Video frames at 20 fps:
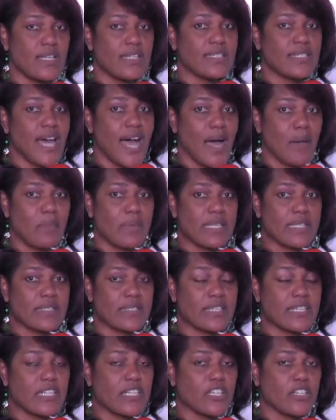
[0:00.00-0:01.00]
Topics
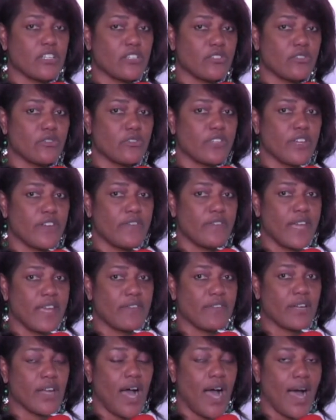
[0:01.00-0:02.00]
can include their
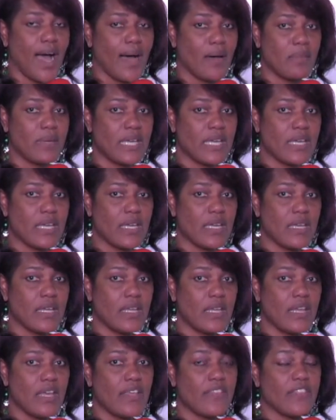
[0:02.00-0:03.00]
favorite hobby,
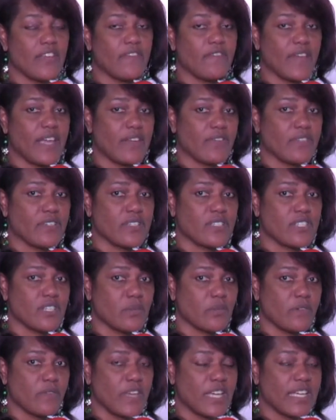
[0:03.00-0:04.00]
their favorite
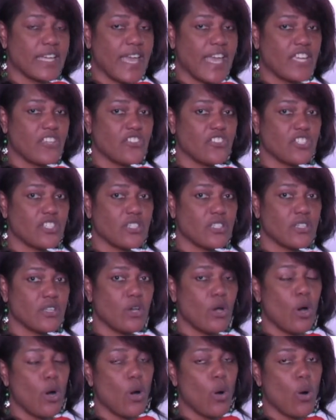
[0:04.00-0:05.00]
summer vacation,
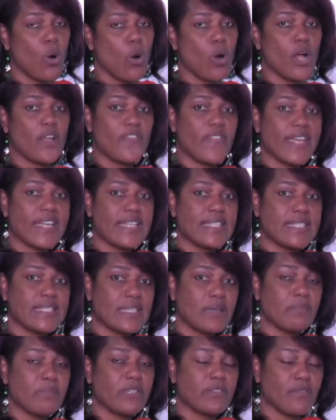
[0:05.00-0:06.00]
or they can
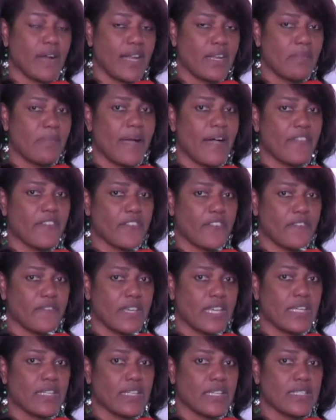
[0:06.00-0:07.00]
simply write about their
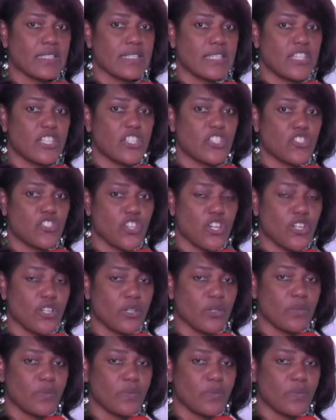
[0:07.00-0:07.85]
feelings in this journal.